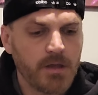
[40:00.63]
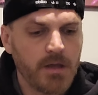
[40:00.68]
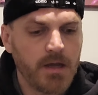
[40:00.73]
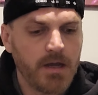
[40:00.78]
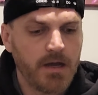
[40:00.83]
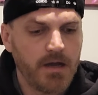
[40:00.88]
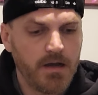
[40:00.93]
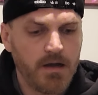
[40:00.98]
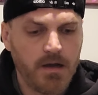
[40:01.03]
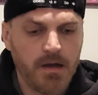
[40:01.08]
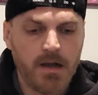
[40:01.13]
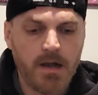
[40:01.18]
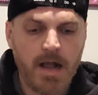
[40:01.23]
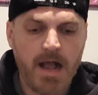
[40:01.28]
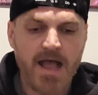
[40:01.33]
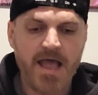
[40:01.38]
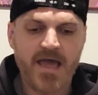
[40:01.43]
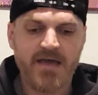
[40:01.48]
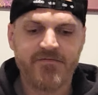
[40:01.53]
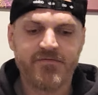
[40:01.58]
uh,
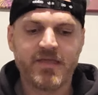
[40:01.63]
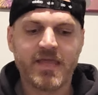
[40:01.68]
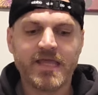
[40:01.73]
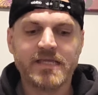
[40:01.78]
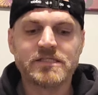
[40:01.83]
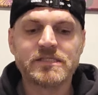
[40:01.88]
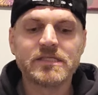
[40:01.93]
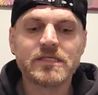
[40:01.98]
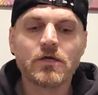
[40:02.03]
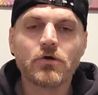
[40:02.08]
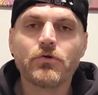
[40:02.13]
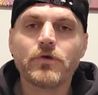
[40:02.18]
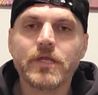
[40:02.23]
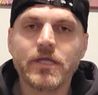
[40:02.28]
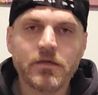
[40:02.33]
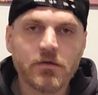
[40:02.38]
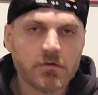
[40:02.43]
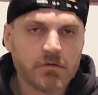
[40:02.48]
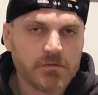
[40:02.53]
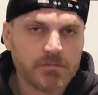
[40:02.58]
I have Casey
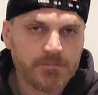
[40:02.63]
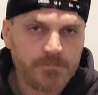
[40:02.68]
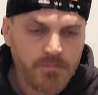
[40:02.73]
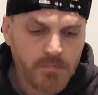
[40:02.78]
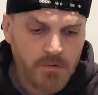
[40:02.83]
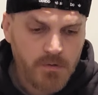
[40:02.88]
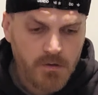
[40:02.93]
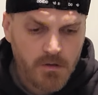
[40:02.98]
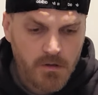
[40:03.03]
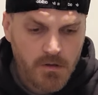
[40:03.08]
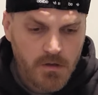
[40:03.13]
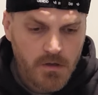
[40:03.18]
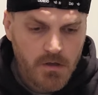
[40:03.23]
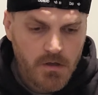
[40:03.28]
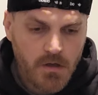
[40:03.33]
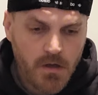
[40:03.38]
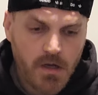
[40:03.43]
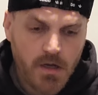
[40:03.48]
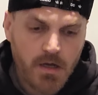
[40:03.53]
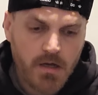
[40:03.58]
O'Neal,
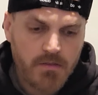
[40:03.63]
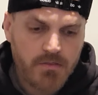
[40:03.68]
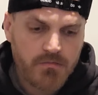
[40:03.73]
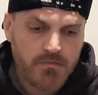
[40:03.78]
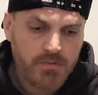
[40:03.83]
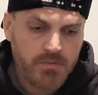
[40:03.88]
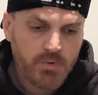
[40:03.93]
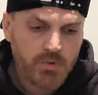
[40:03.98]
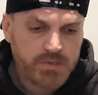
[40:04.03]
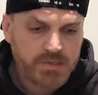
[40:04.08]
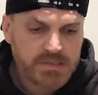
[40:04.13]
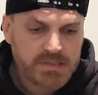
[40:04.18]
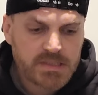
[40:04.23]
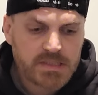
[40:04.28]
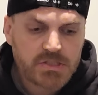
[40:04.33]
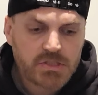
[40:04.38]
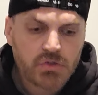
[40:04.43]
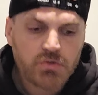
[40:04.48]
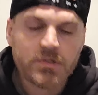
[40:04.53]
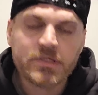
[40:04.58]
uh,
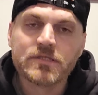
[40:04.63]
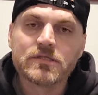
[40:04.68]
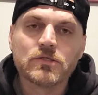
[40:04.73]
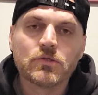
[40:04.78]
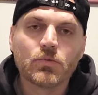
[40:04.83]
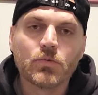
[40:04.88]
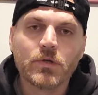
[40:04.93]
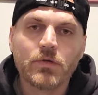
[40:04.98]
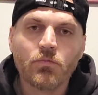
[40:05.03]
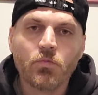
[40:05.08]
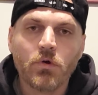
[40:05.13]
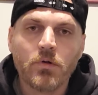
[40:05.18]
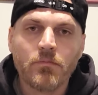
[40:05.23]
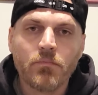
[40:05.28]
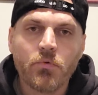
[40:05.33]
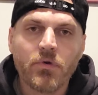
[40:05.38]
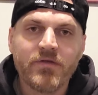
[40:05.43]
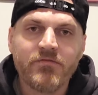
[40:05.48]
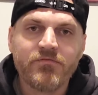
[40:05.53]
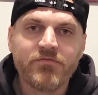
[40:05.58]
3.6 units to win
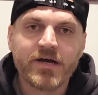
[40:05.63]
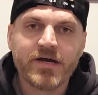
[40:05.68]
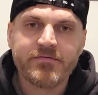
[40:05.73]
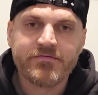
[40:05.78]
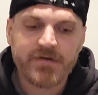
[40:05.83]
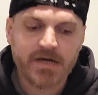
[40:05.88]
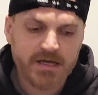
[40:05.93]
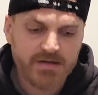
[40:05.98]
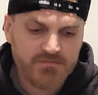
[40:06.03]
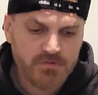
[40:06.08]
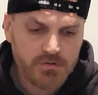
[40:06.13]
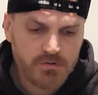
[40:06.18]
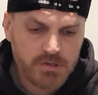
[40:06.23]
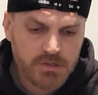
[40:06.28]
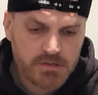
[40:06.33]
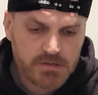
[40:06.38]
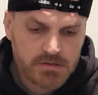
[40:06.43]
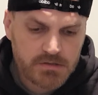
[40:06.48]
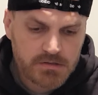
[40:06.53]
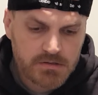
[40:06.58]
1.55
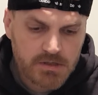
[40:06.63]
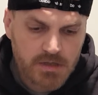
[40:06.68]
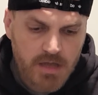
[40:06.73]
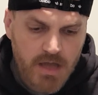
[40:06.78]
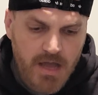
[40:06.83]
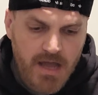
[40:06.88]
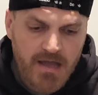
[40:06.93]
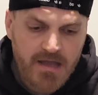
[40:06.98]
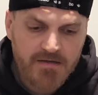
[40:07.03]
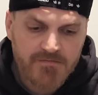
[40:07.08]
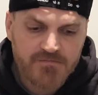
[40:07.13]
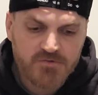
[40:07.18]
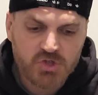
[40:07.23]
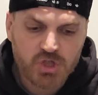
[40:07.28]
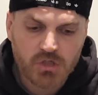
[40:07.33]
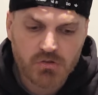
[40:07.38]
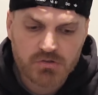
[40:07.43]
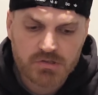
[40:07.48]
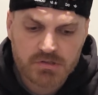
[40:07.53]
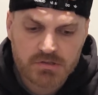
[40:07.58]
units. I have
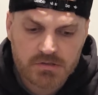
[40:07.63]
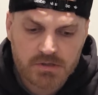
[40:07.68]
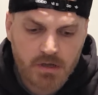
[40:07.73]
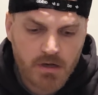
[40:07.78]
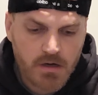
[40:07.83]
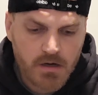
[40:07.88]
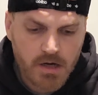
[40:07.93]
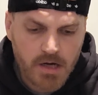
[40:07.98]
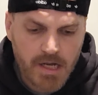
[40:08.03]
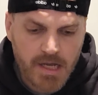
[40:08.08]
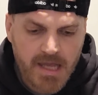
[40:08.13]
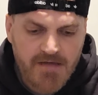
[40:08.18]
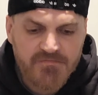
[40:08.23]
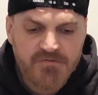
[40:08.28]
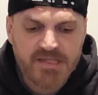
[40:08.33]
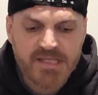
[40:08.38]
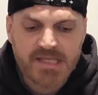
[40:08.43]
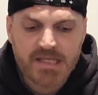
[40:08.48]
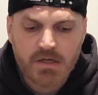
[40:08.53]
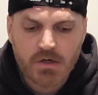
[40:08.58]
Joe, or I have
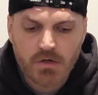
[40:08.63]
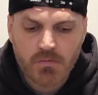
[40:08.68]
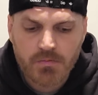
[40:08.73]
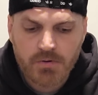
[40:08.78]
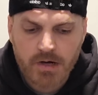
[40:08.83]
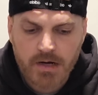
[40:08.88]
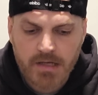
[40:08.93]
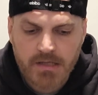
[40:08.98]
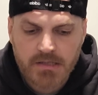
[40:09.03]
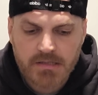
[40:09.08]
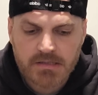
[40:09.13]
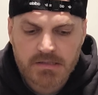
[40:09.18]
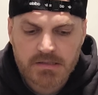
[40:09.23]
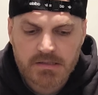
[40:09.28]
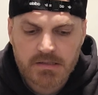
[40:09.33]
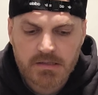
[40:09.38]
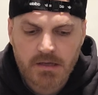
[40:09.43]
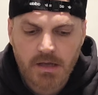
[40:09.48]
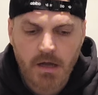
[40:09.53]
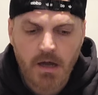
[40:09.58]
Nico Price,
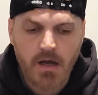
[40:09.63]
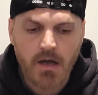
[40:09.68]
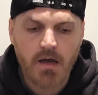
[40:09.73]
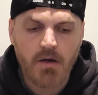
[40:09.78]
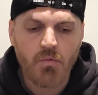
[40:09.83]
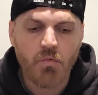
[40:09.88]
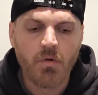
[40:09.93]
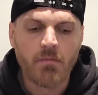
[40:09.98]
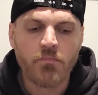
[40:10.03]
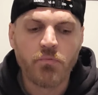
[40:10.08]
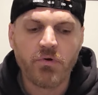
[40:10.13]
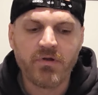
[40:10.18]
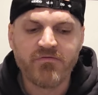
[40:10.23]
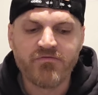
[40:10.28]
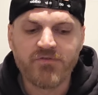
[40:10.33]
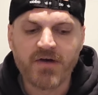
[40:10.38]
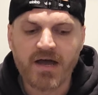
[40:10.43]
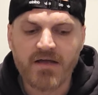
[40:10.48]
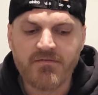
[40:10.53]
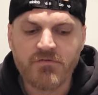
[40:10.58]
uh,
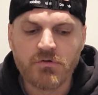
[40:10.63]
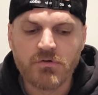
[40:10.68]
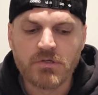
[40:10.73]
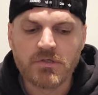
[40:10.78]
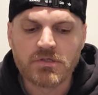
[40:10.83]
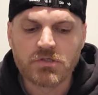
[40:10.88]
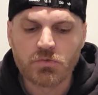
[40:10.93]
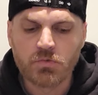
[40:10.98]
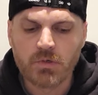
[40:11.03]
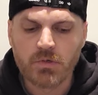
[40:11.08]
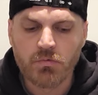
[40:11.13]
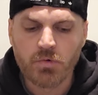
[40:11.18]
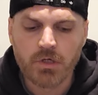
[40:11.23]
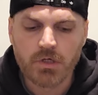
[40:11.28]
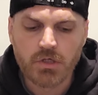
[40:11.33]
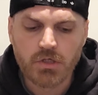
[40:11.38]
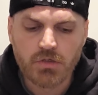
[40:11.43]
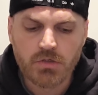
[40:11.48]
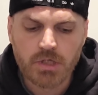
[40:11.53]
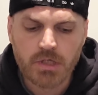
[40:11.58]
1.5 units to win
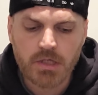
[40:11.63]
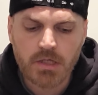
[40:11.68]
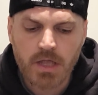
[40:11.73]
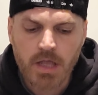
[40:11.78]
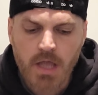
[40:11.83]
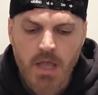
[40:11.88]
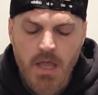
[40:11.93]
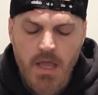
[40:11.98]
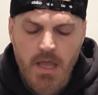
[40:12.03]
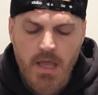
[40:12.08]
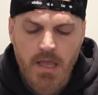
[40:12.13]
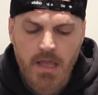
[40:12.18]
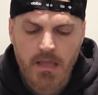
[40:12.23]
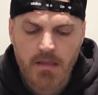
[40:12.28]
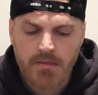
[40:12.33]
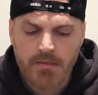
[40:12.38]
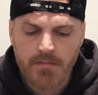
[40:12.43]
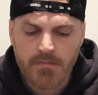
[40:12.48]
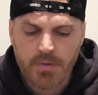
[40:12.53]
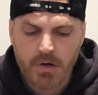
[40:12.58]
one unit.
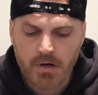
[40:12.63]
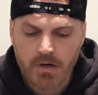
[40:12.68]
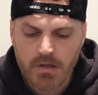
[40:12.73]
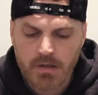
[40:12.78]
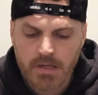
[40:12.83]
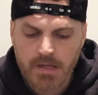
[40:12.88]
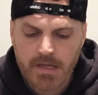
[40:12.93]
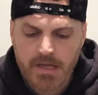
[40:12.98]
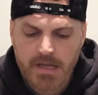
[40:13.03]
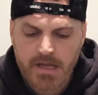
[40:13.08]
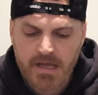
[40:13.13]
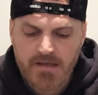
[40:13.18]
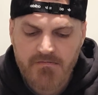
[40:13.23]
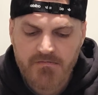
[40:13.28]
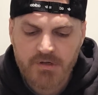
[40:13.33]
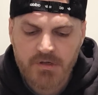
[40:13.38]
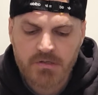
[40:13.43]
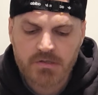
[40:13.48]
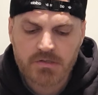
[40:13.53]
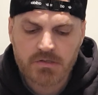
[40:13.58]
And the parlay I have
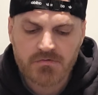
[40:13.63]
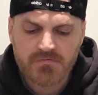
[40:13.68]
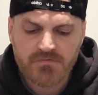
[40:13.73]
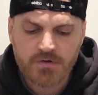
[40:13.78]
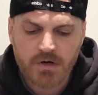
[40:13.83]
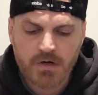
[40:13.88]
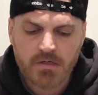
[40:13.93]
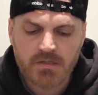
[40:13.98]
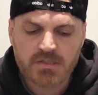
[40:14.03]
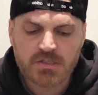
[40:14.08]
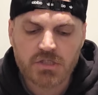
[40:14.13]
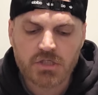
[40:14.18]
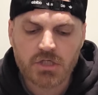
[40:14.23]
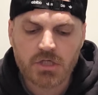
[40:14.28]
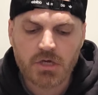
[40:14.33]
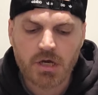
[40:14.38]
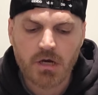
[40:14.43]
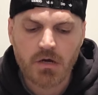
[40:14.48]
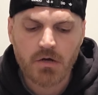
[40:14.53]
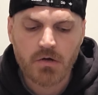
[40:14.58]
in so far is
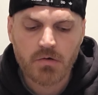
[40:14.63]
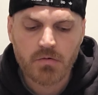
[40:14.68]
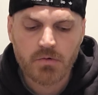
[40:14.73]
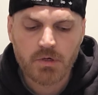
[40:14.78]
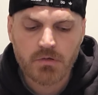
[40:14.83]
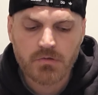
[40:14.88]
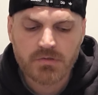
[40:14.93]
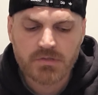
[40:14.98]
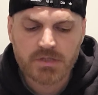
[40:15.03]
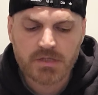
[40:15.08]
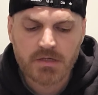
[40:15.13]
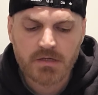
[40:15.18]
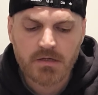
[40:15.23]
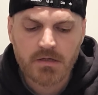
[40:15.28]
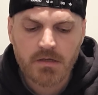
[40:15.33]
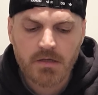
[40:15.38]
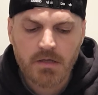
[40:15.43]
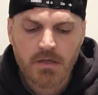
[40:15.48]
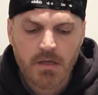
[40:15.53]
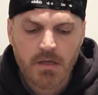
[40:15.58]
Karol Rosa
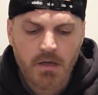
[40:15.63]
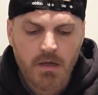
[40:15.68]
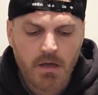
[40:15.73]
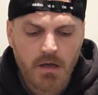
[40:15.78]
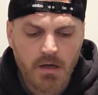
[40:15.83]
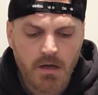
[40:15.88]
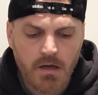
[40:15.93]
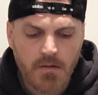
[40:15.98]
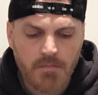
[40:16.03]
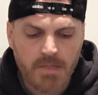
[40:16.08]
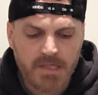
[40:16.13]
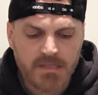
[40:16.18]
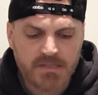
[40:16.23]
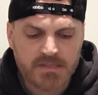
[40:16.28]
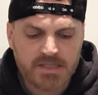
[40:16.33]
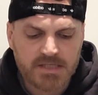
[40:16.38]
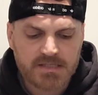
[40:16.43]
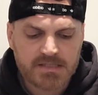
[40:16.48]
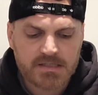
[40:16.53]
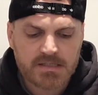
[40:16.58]
um, and
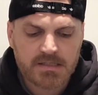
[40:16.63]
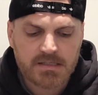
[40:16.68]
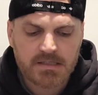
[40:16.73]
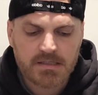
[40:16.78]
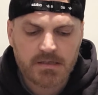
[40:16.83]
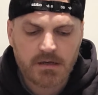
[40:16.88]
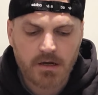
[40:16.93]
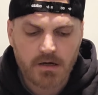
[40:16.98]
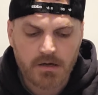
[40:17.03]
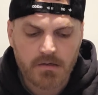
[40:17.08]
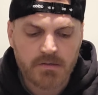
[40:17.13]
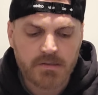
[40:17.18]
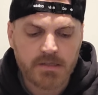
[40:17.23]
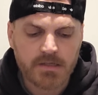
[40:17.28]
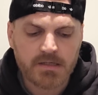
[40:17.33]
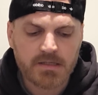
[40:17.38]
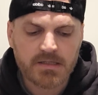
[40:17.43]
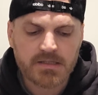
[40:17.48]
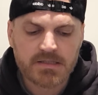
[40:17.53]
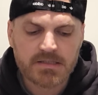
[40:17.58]
Jessica, or
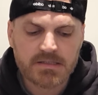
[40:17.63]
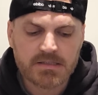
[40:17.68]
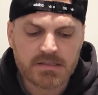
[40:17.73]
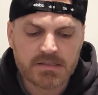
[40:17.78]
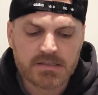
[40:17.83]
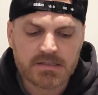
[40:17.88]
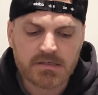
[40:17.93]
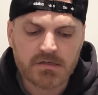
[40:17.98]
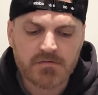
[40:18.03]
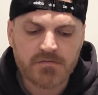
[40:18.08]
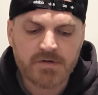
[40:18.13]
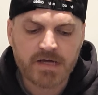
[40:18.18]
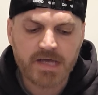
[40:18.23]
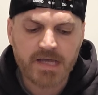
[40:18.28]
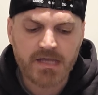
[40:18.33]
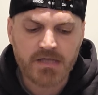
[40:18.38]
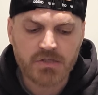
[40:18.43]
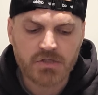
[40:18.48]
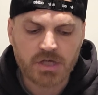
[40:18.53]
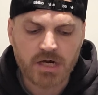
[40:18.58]
Douglas De Silva de
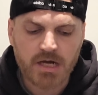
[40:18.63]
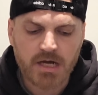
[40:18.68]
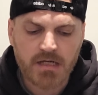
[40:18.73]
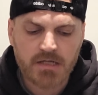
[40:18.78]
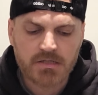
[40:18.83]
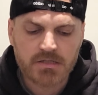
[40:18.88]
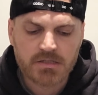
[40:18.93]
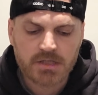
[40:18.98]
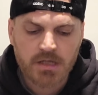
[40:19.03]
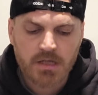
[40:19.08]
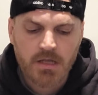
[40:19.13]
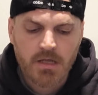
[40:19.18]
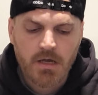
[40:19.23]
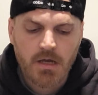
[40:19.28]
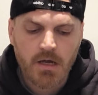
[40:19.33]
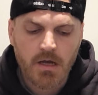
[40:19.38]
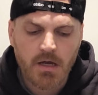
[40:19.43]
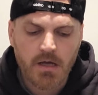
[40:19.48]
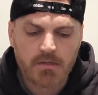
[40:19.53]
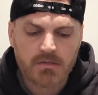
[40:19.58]
Andrade,
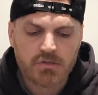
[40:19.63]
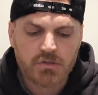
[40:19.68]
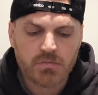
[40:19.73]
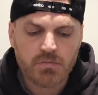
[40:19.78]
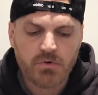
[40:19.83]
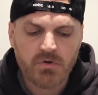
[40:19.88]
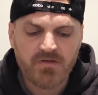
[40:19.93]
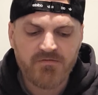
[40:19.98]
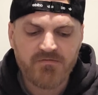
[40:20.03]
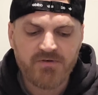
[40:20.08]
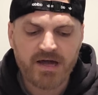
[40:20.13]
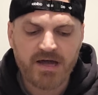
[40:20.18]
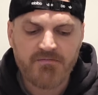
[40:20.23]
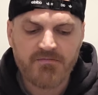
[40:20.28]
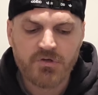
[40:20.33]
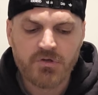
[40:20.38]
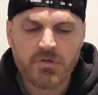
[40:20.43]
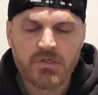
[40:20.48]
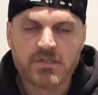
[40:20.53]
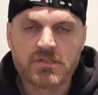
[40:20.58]
uh, 2.5
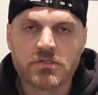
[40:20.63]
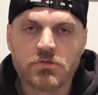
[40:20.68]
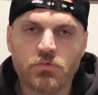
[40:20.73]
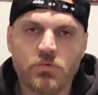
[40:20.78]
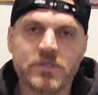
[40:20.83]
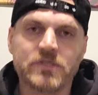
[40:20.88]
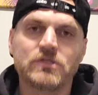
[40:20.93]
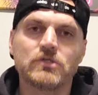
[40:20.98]
units to win